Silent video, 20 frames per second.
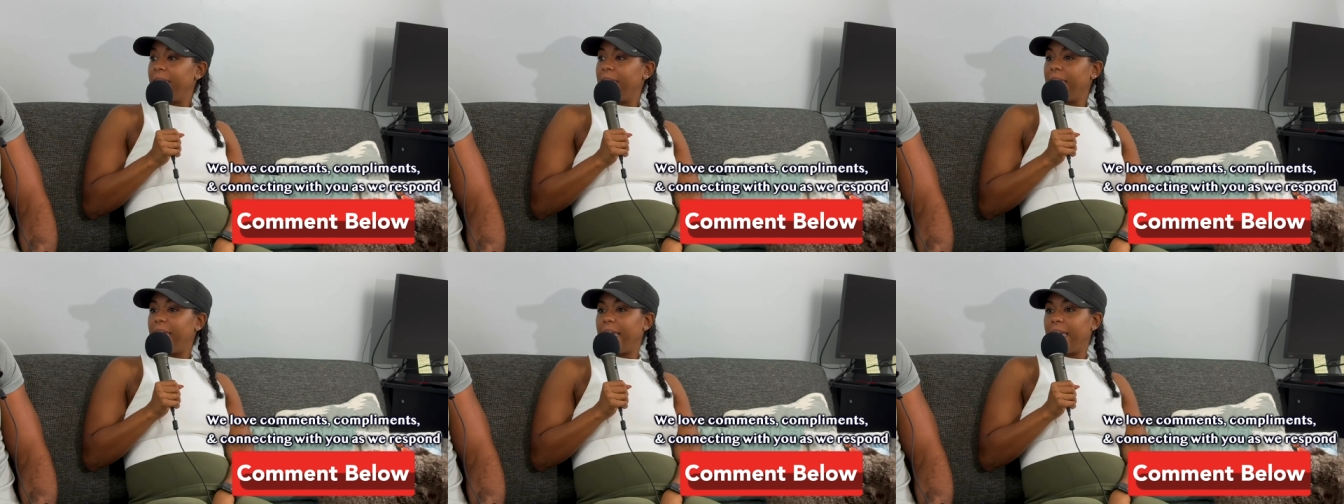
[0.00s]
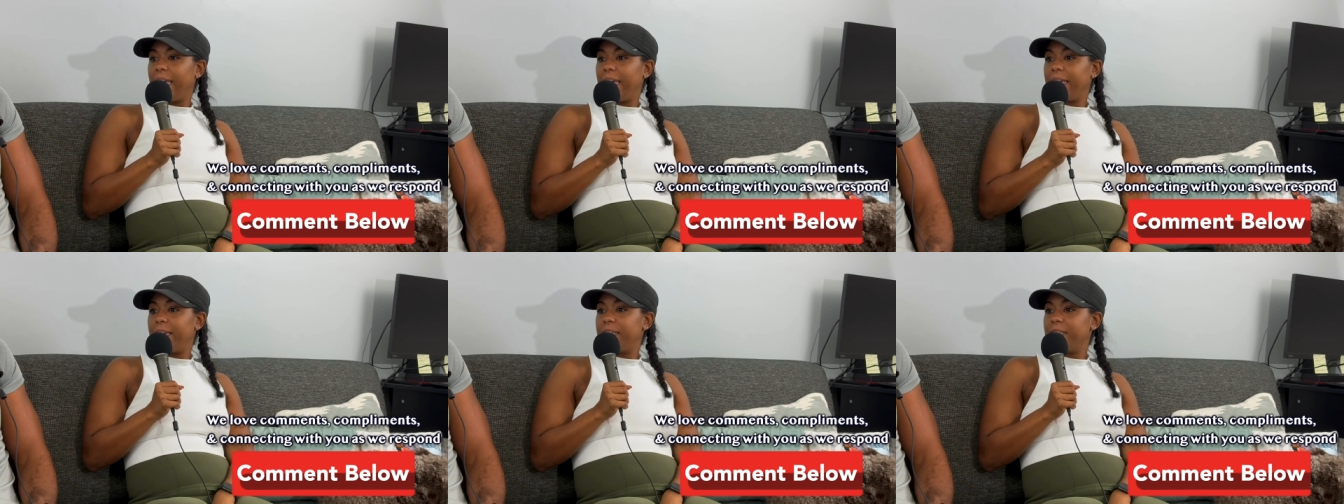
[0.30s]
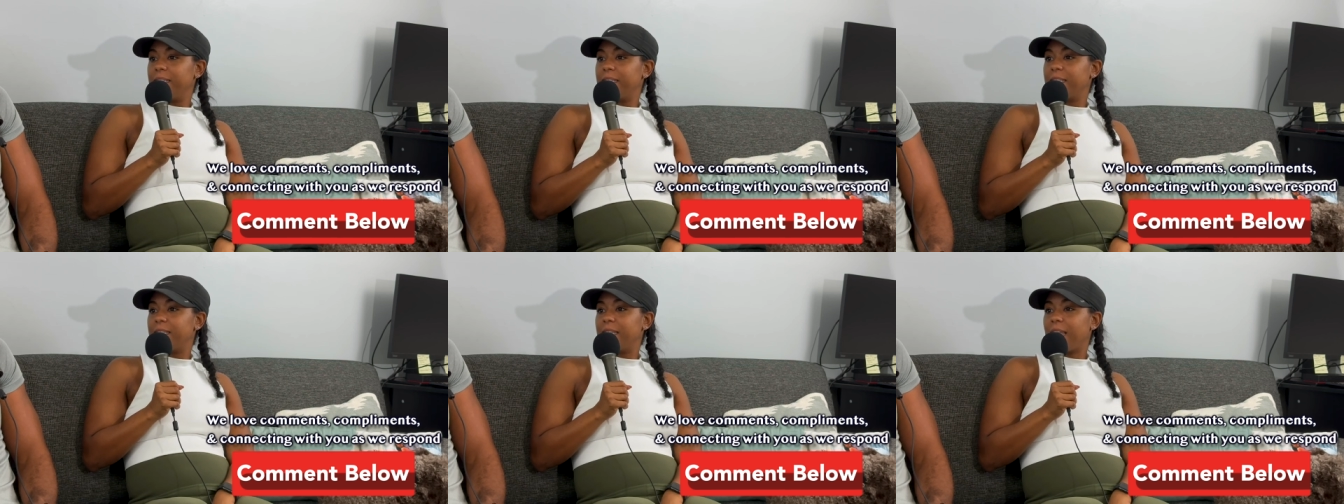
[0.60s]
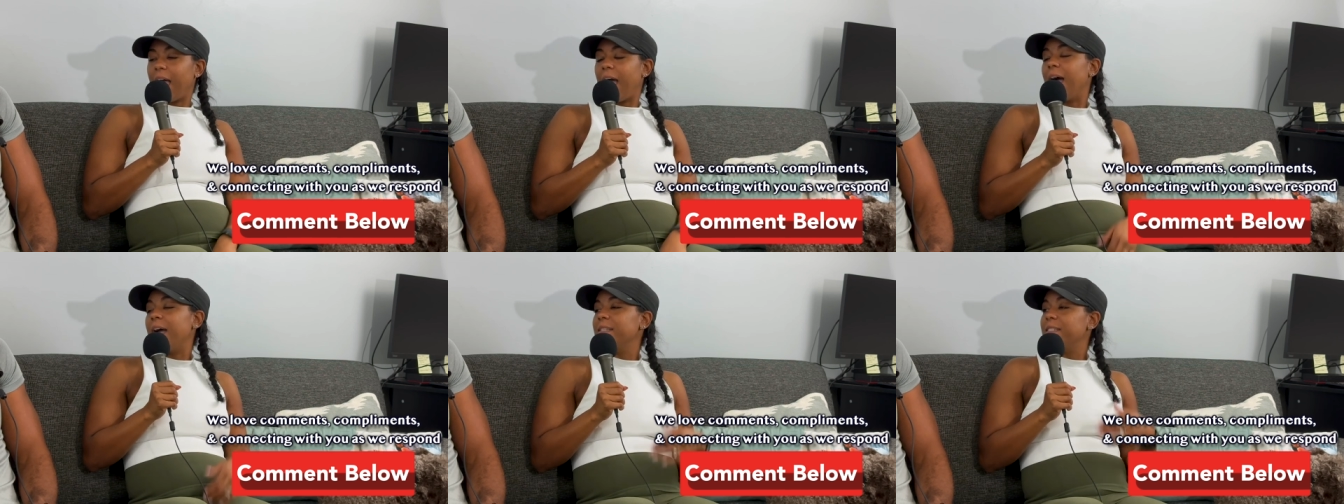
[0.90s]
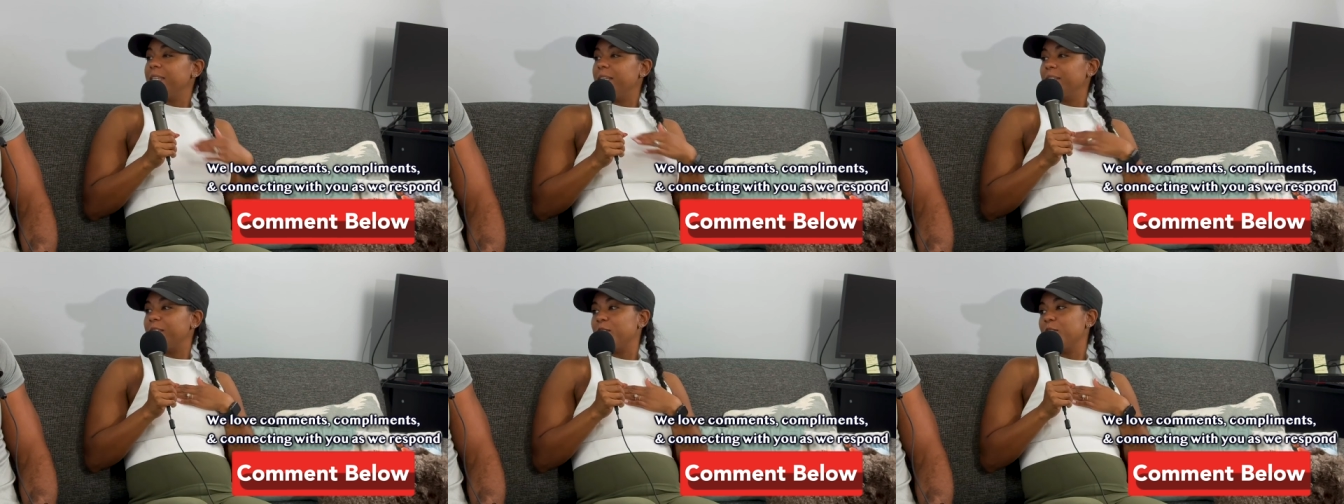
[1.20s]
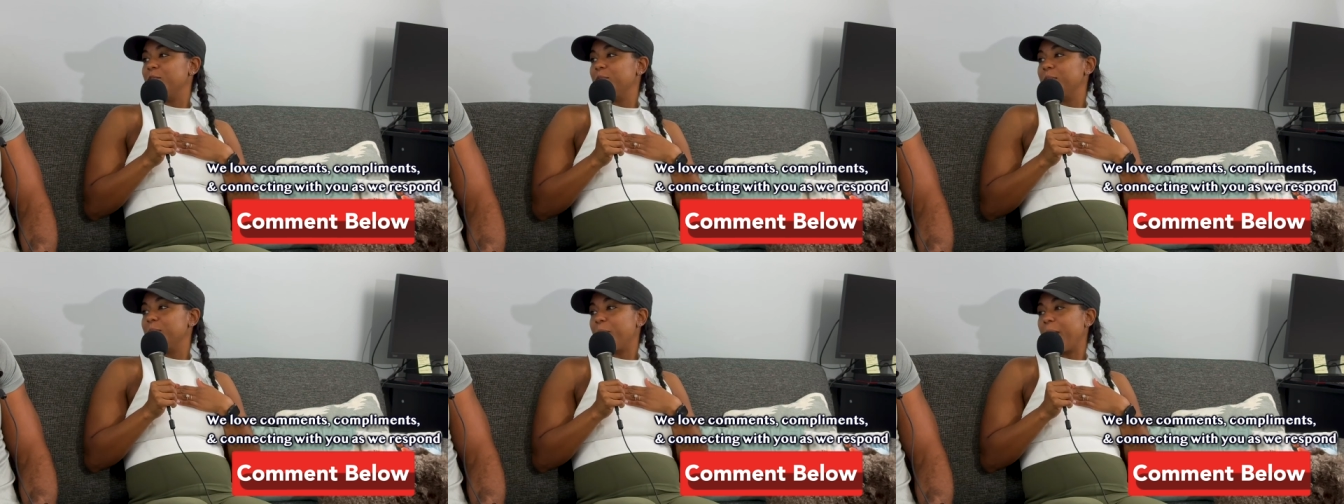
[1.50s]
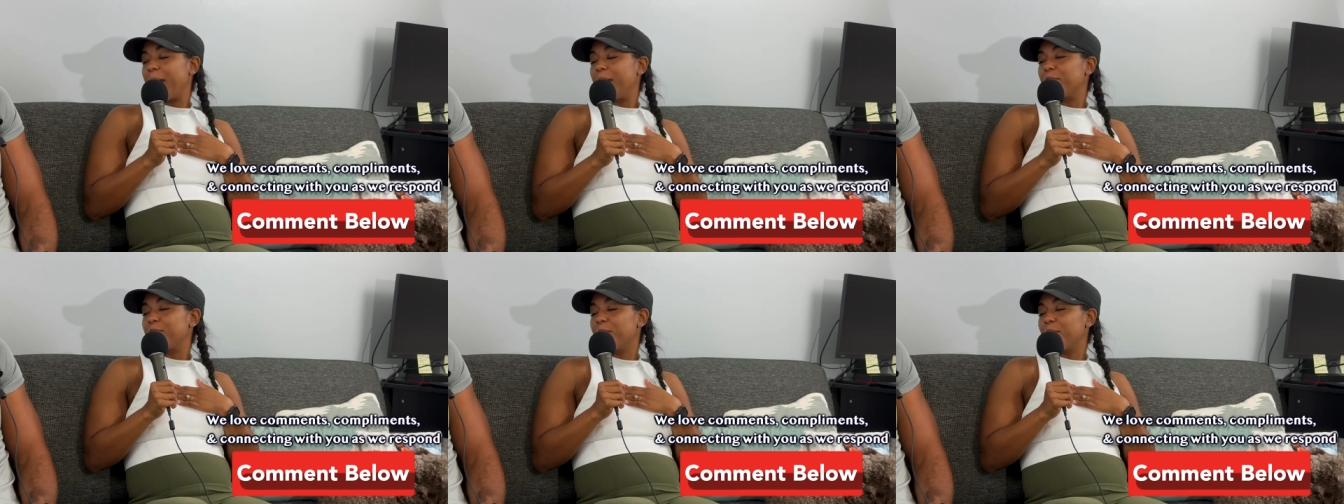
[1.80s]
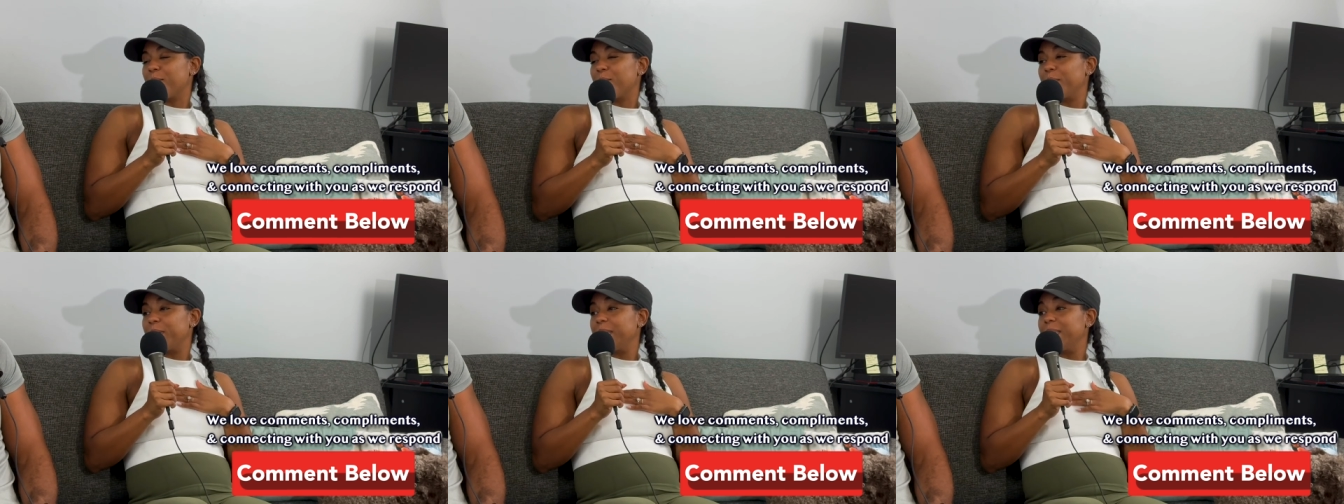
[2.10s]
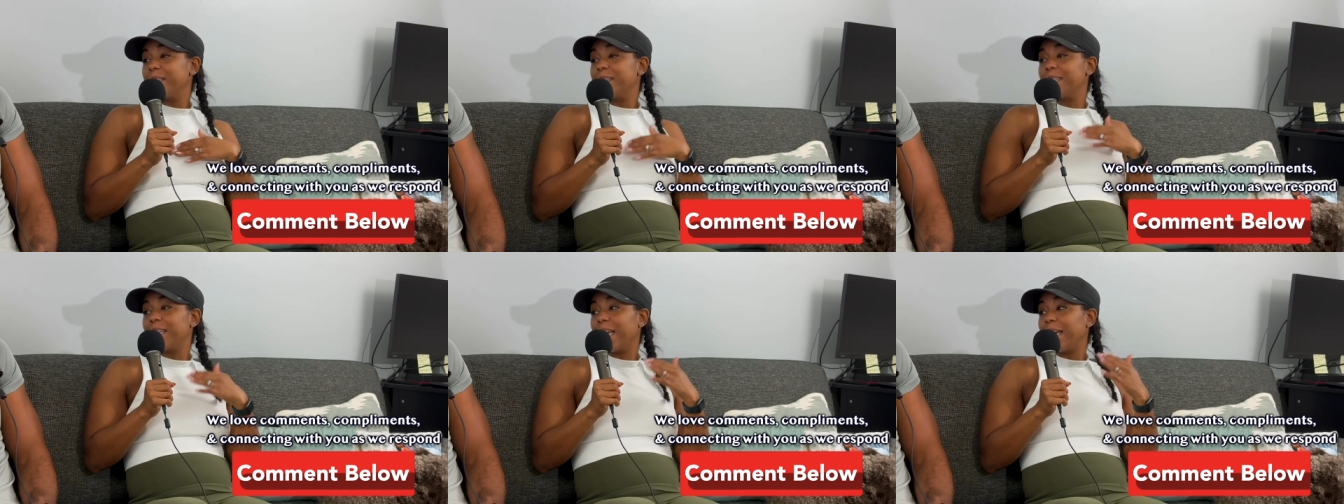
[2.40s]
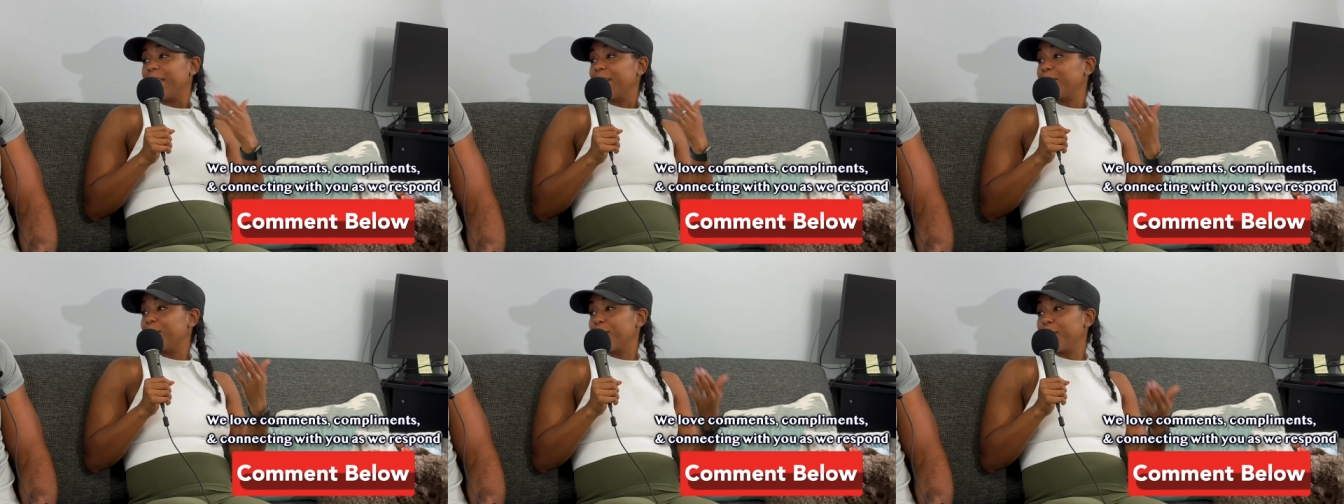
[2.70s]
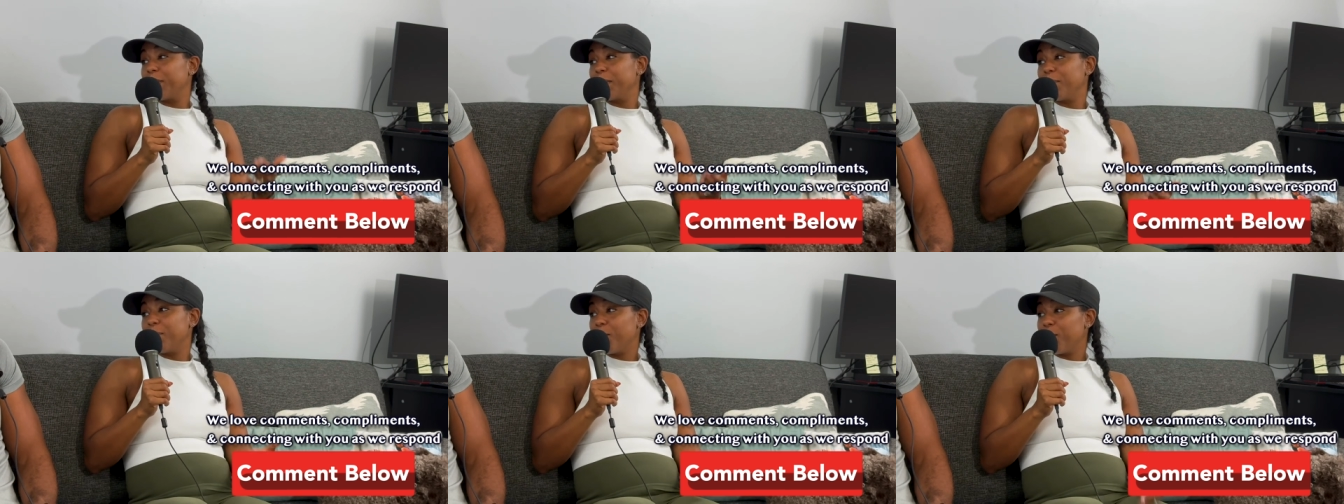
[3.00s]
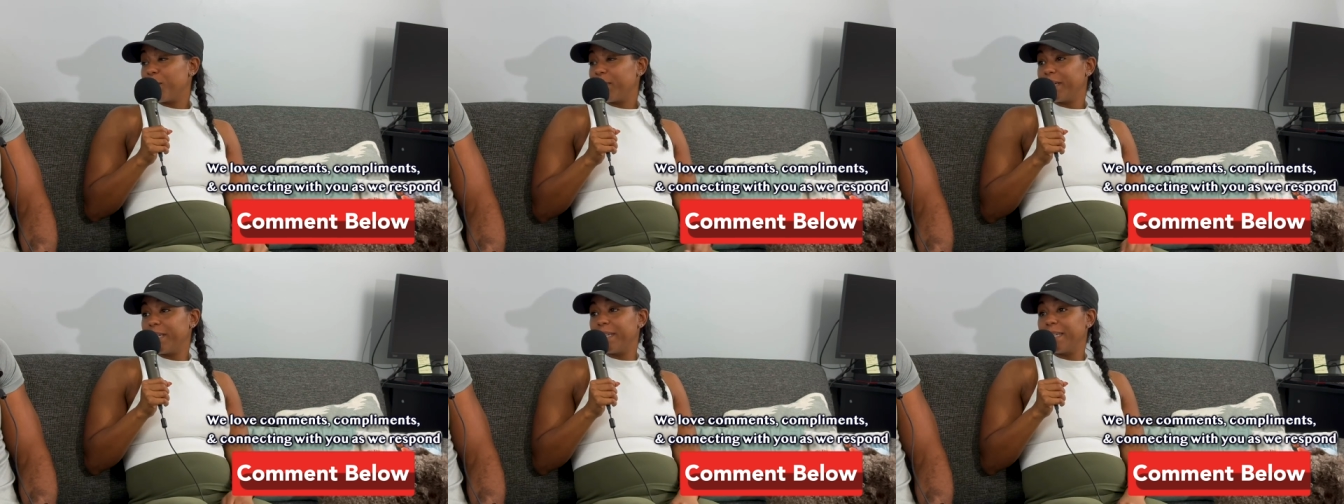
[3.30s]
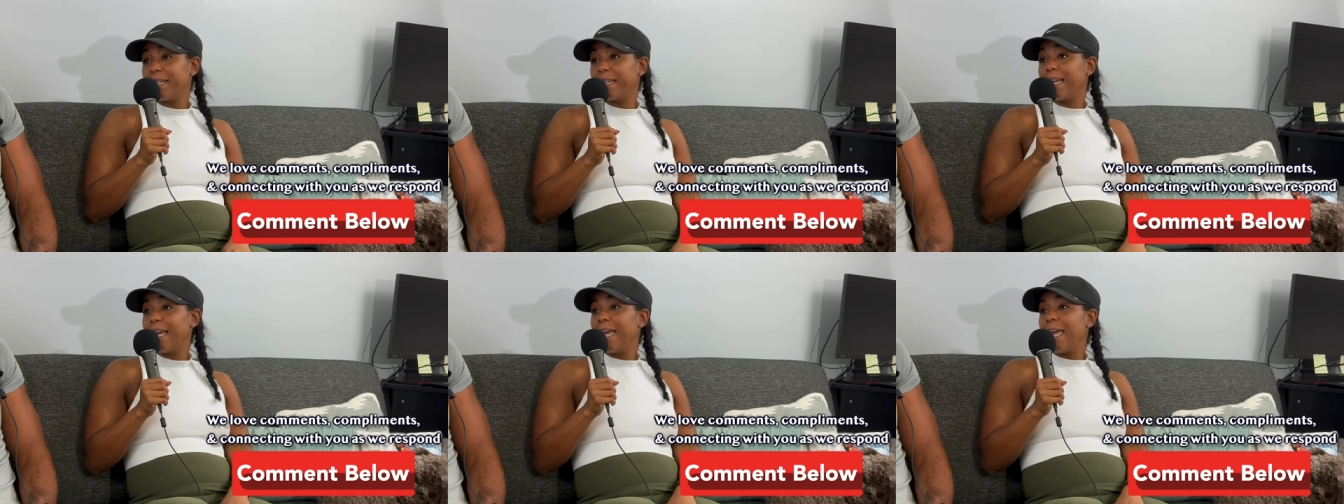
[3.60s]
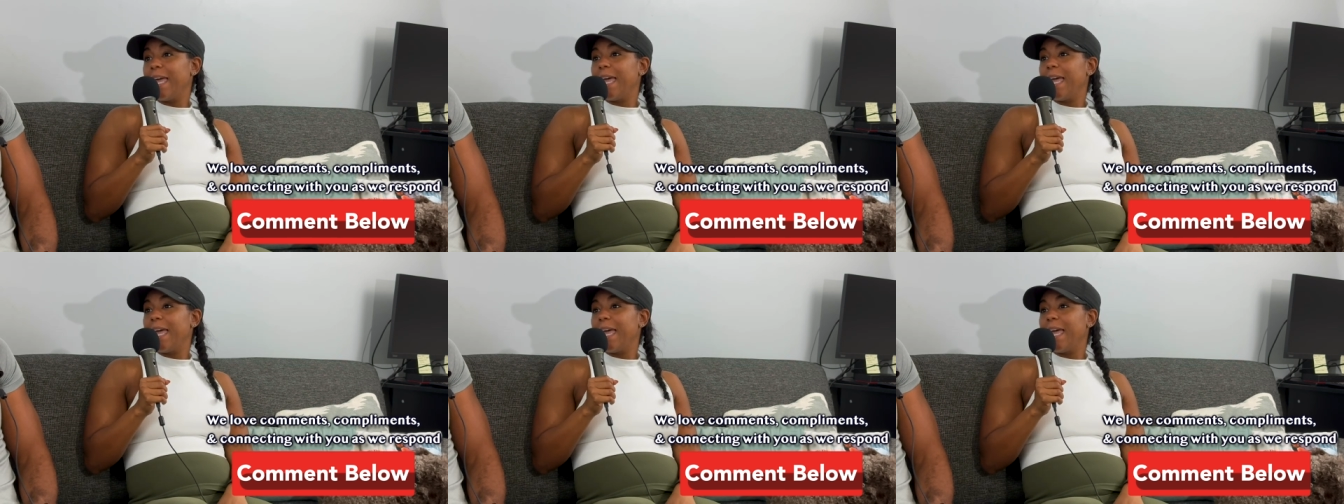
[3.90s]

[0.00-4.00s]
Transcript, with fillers: and I tend to use the bathroom when it's like three in the morning.